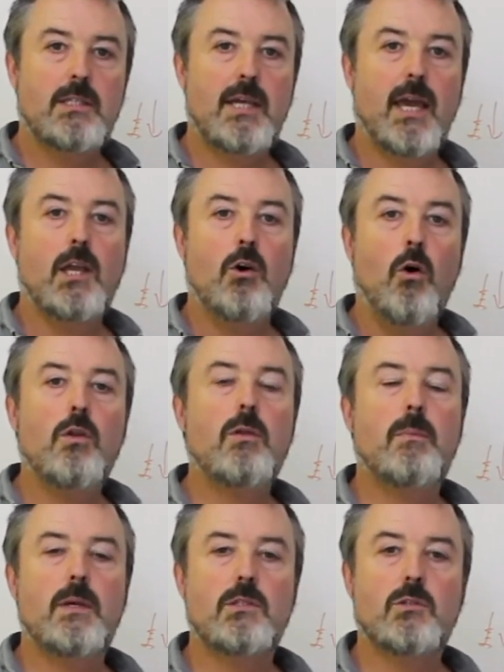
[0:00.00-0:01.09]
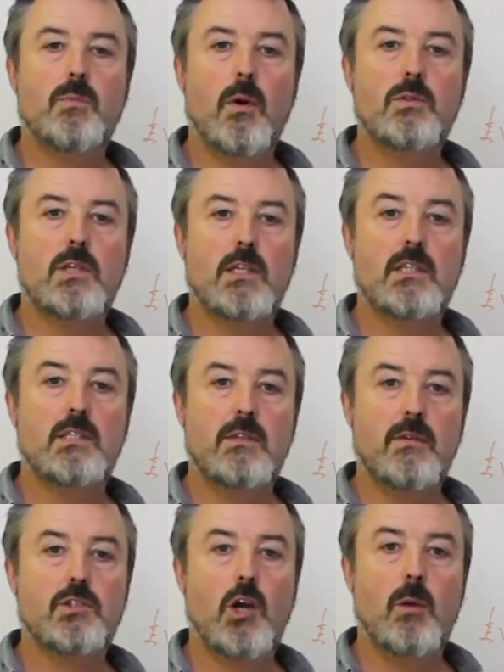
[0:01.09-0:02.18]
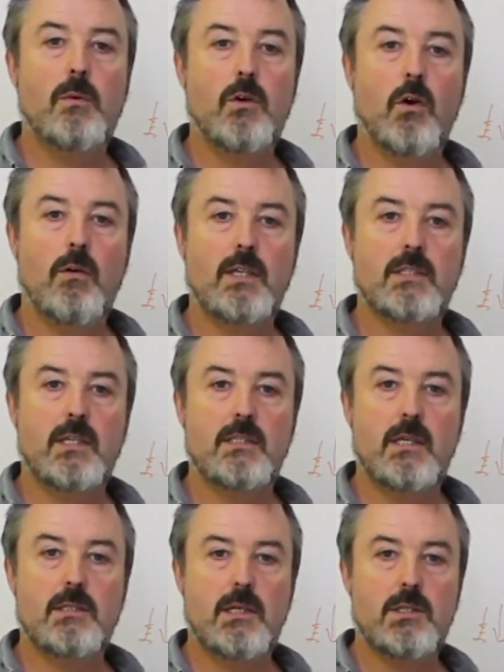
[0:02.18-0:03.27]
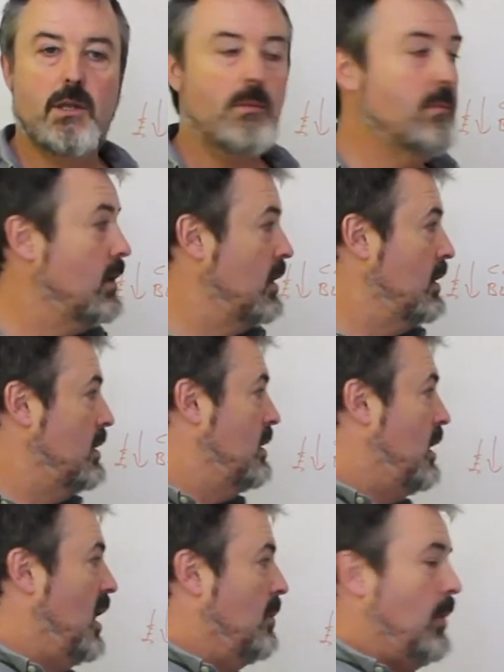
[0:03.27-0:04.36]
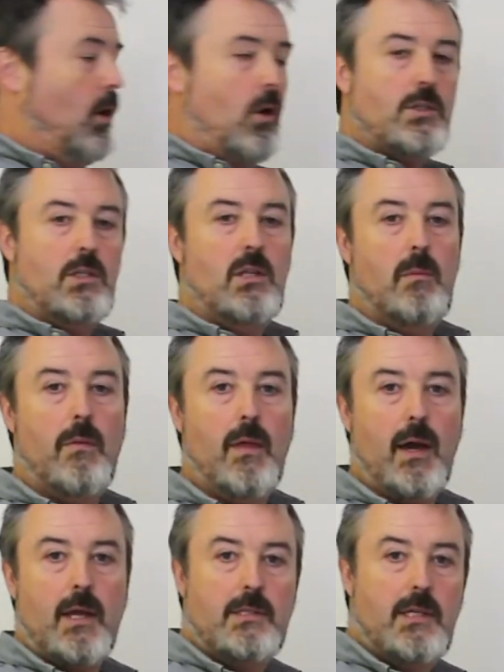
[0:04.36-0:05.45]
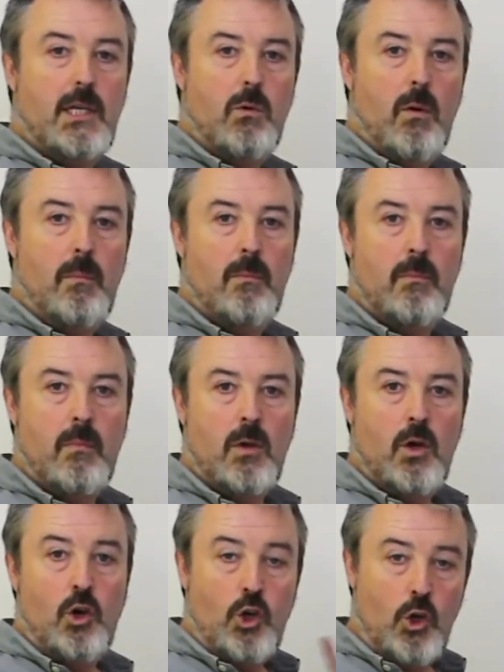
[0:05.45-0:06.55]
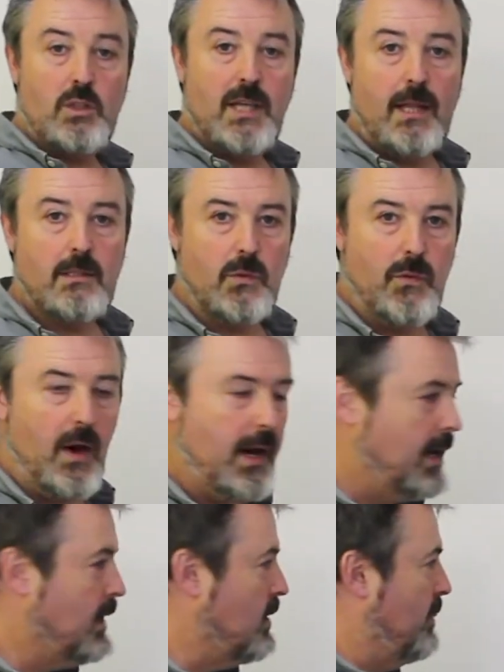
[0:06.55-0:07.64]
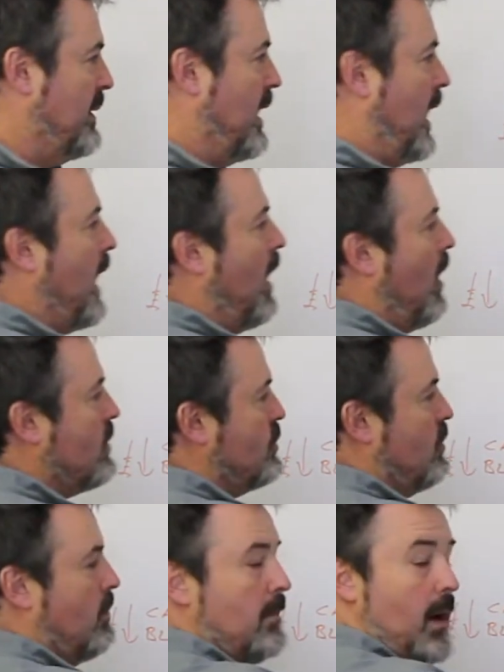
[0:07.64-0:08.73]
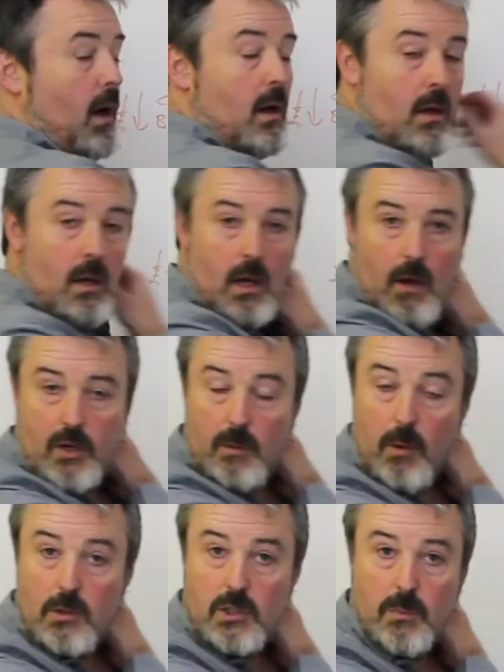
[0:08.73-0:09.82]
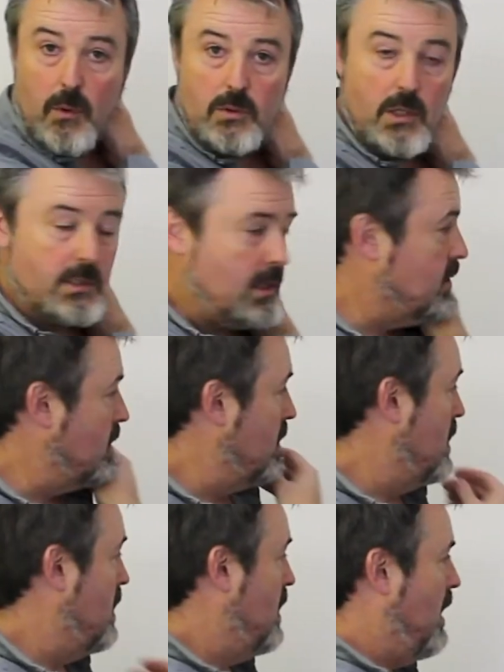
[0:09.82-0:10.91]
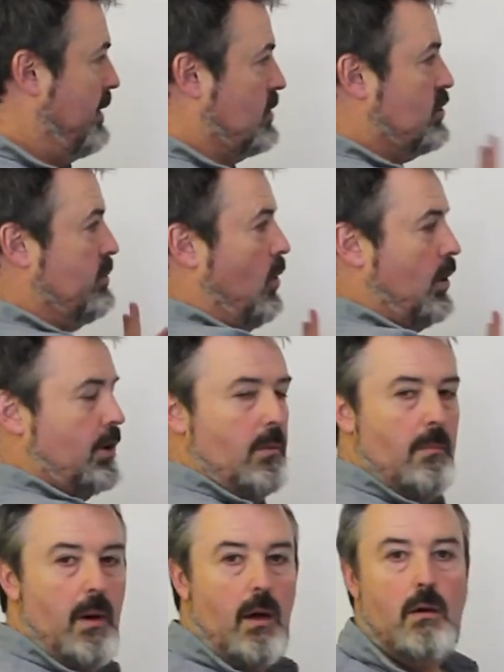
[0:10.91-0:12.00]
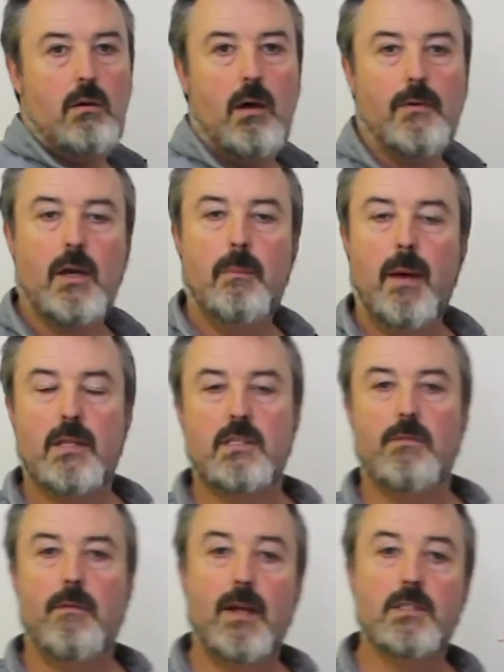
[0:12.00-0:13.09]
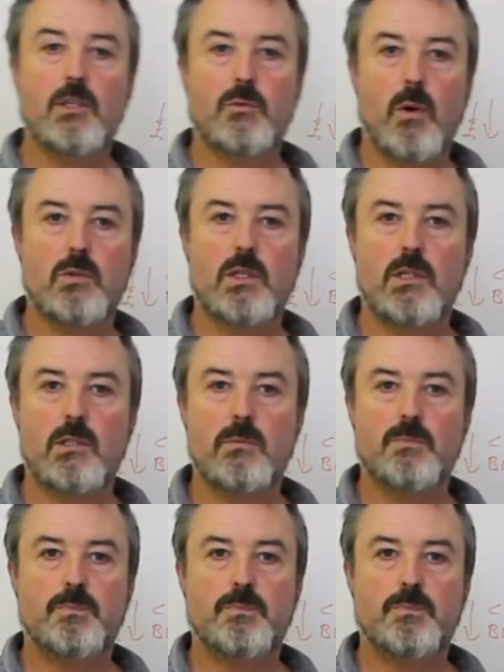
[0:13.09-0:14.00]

taking all of the business processes in the scope of your ECC system and plotting them on that continuum. You'll tend to find there'll be a large number of commodity processes and a smaller number of competitive advantage processes.